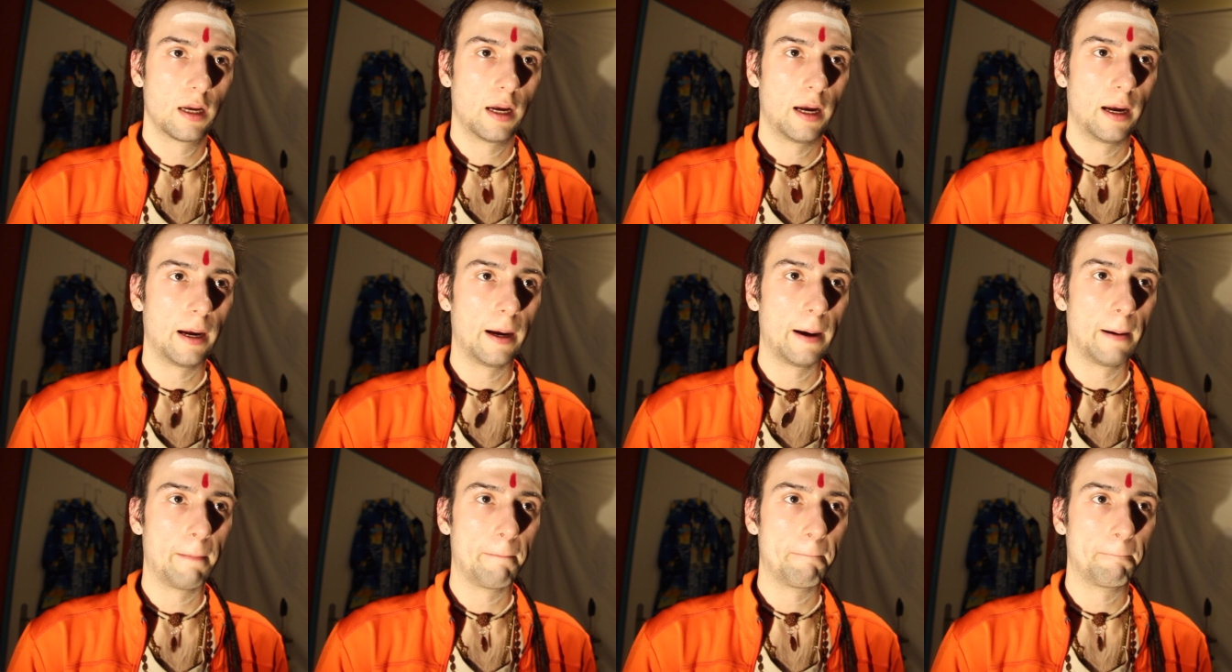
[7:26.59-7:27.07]

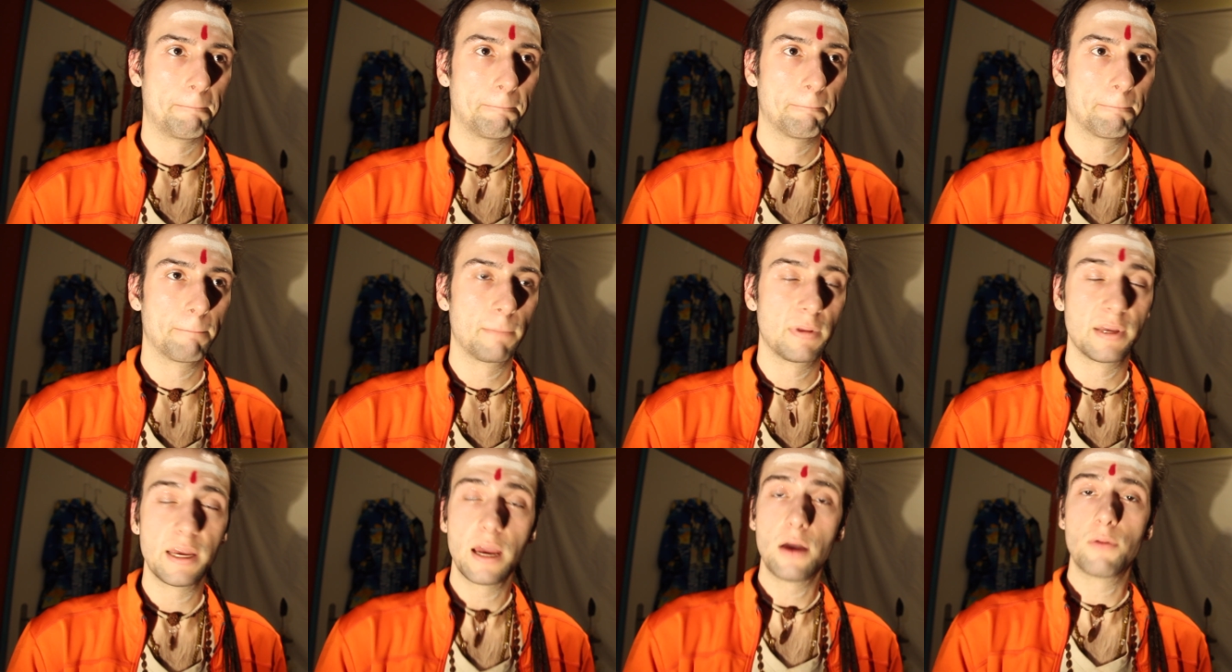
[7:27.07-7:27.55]
um,
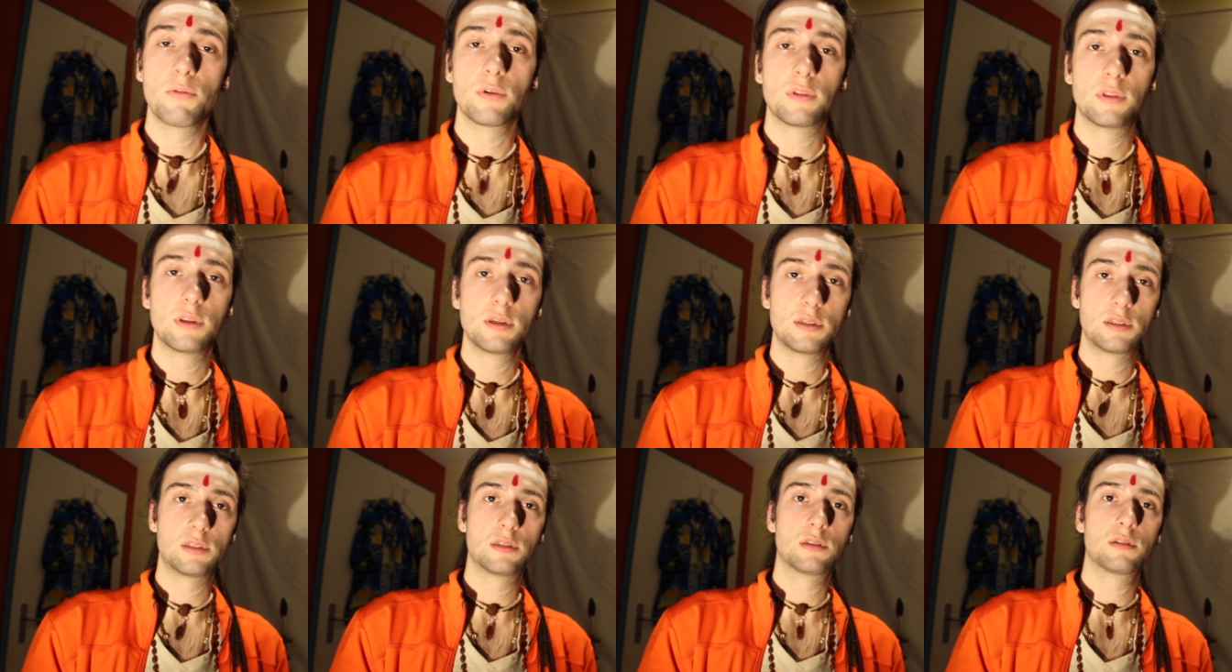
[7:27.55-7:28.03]
yeah, with
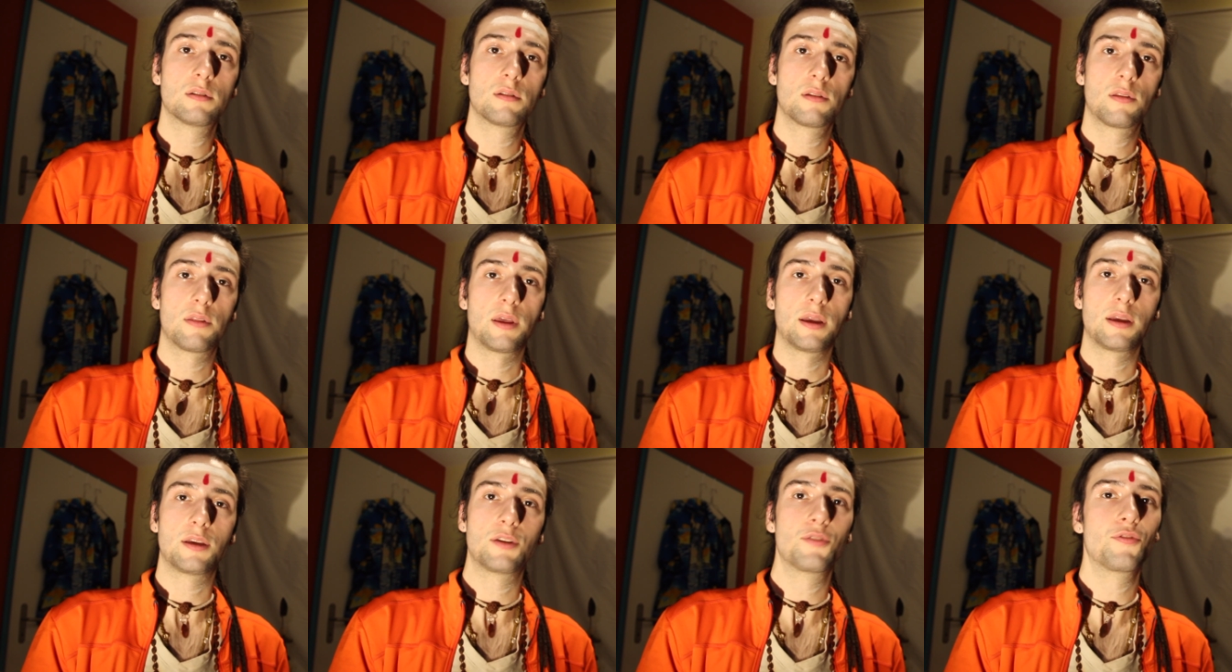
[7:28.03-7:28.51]
this,
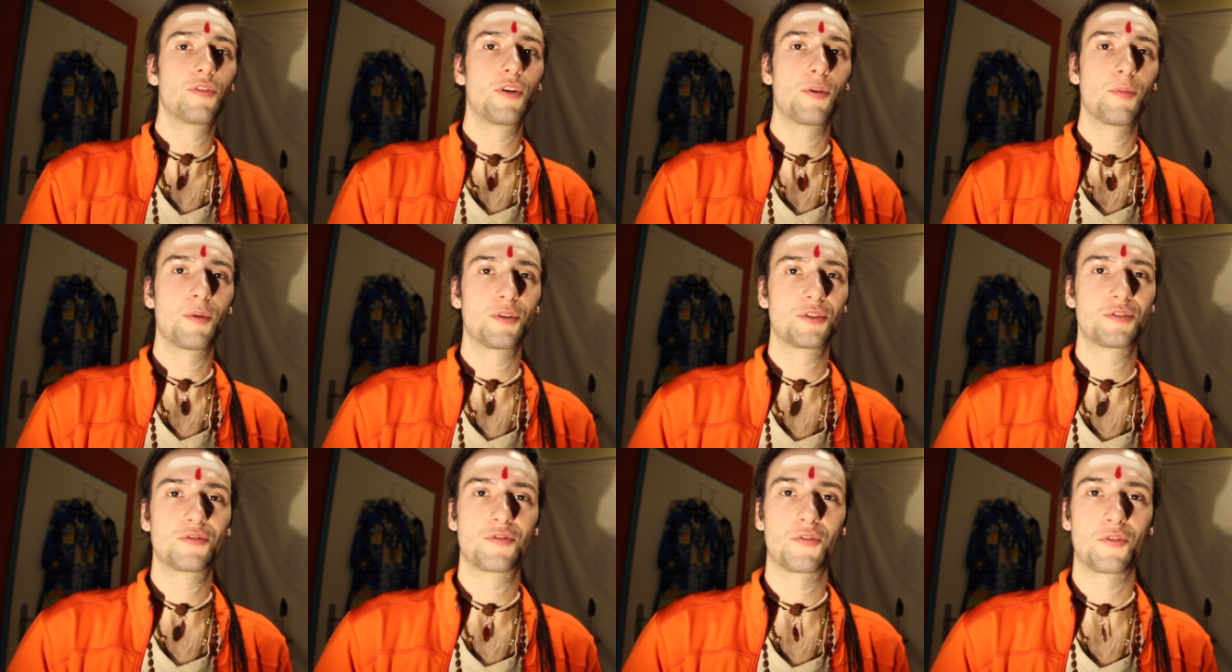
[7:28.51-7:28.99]
thank you very
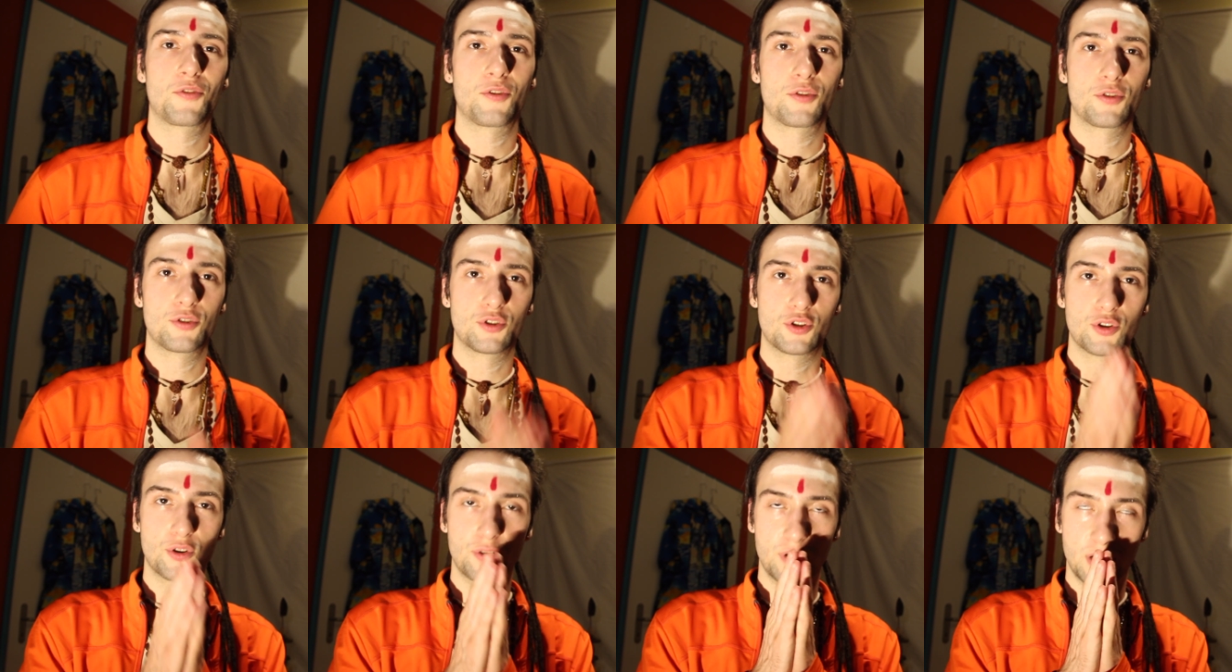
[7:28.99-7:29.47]
much for
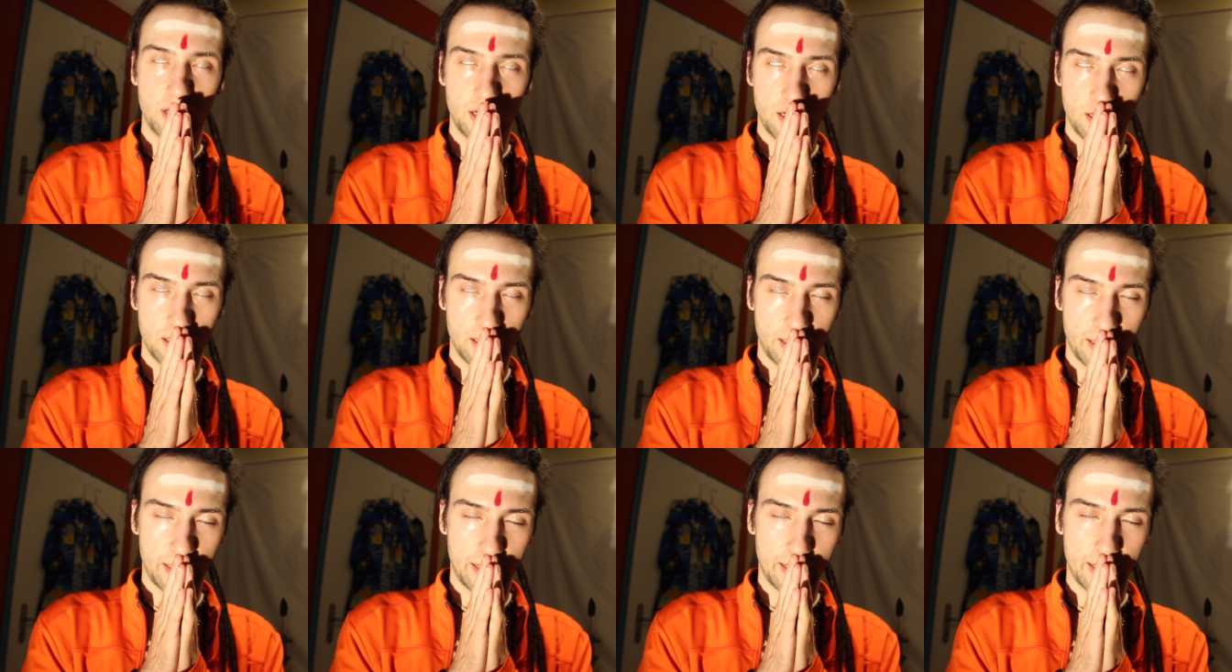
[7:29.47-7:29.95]

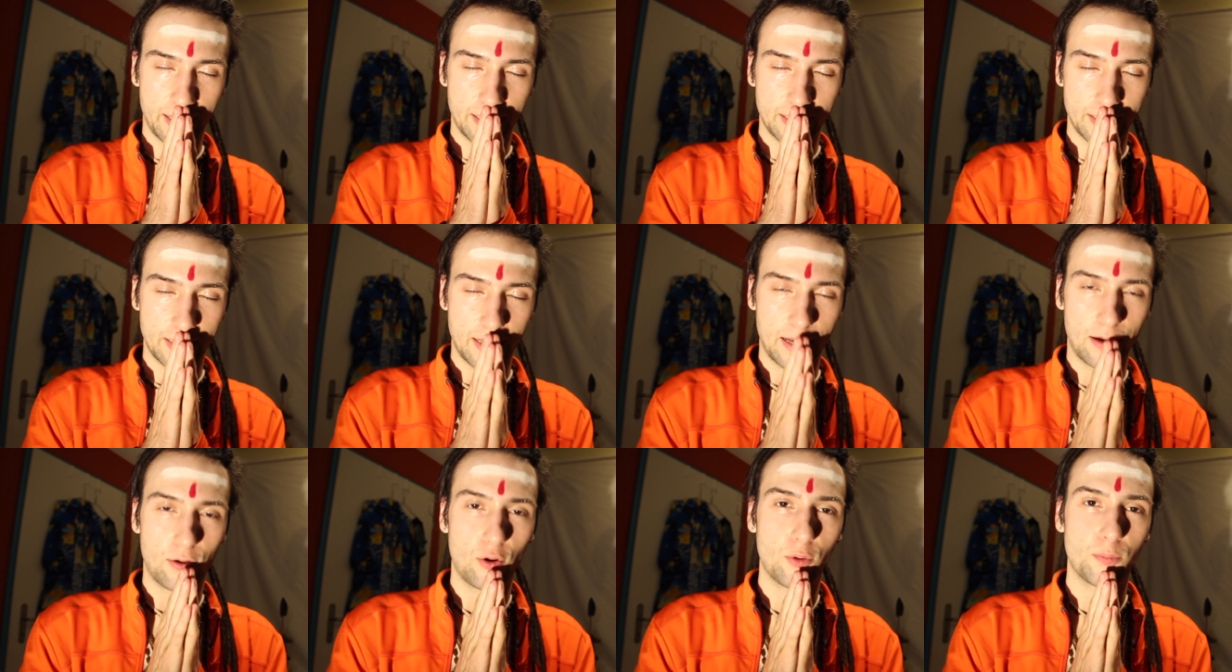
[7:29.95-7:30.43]
joining,
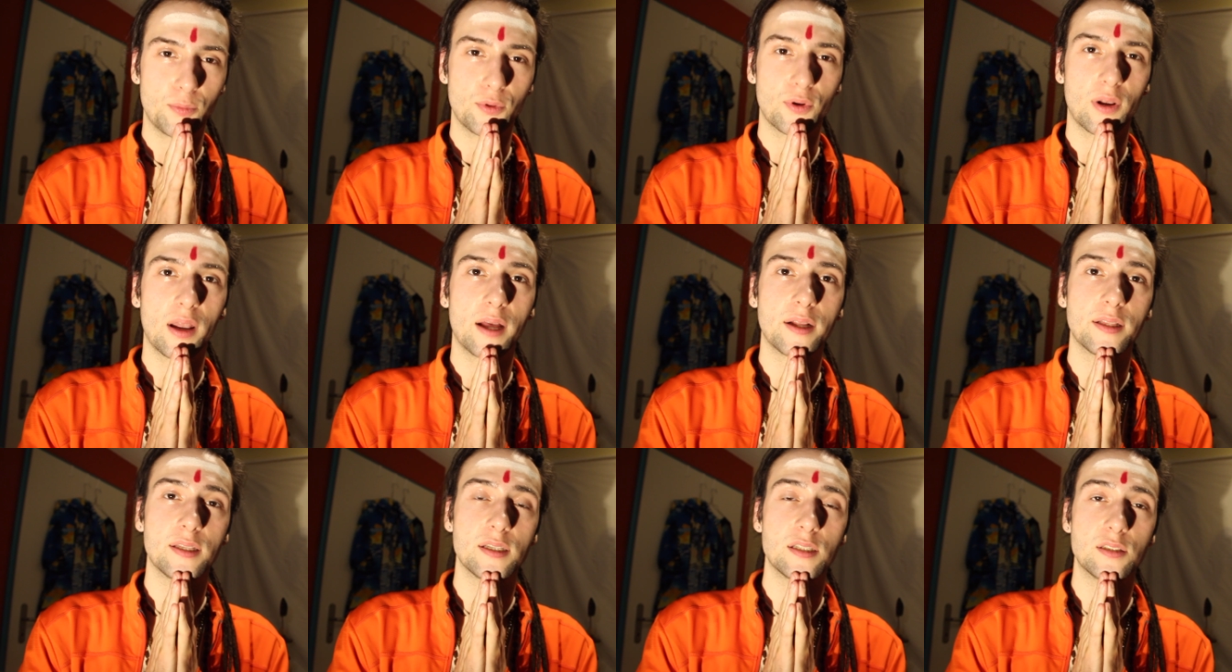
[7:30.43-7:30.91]
and I hope you
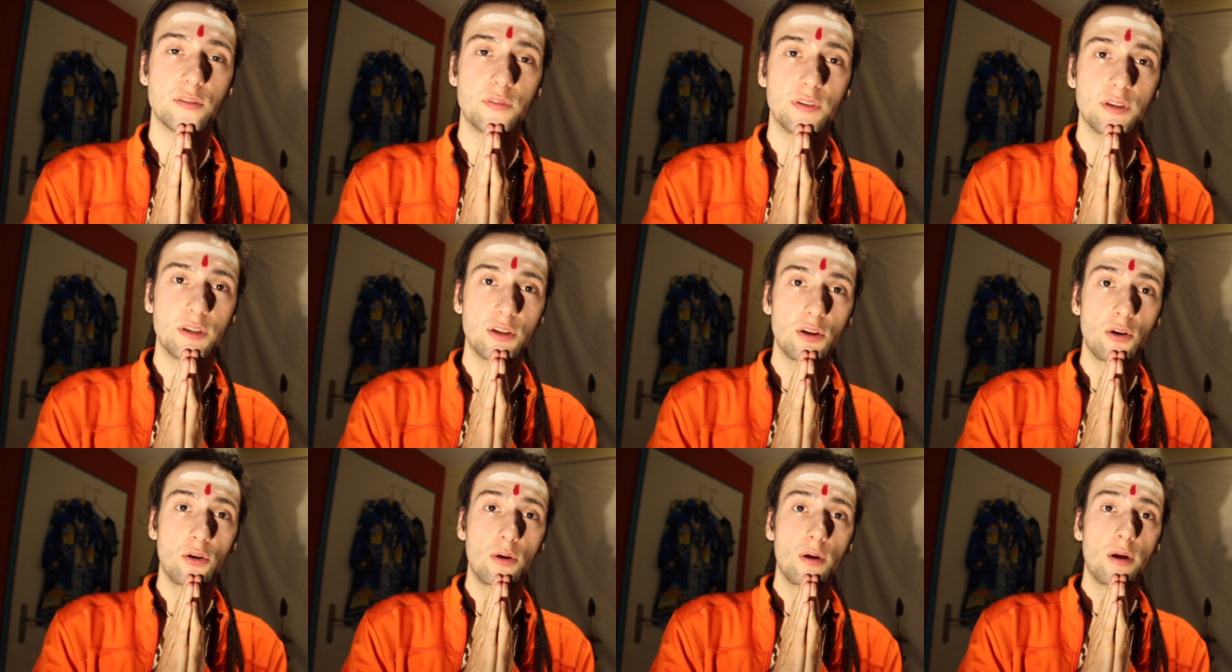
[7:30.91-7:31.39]
like this
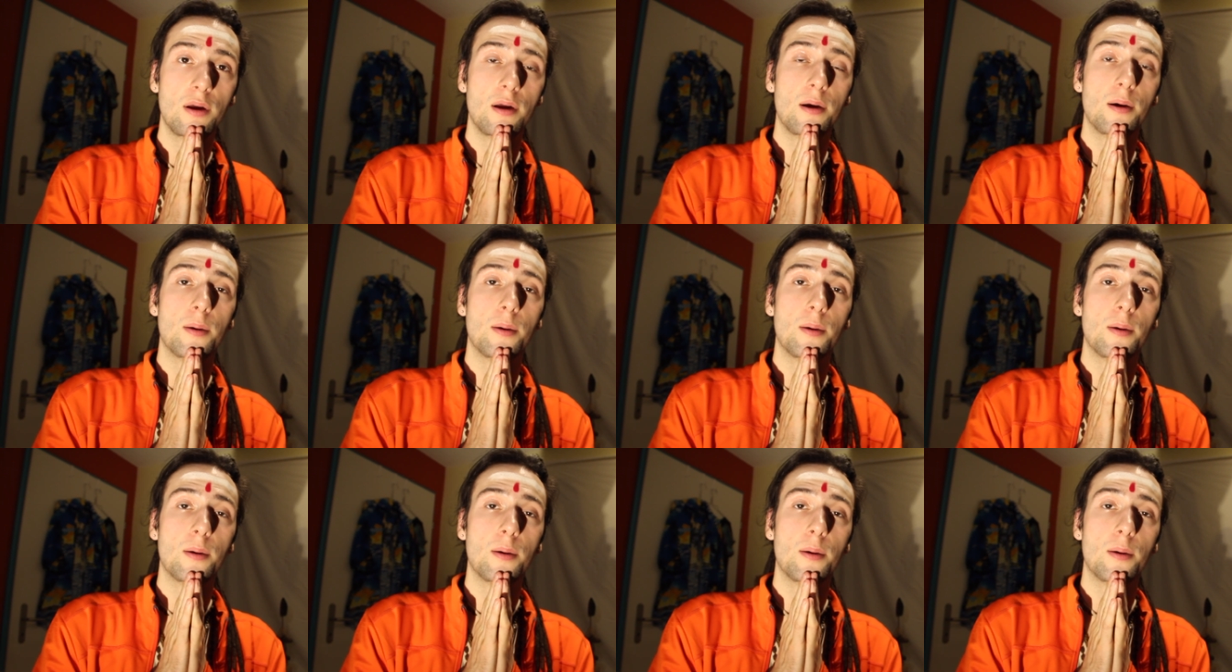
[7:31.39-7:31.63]
video.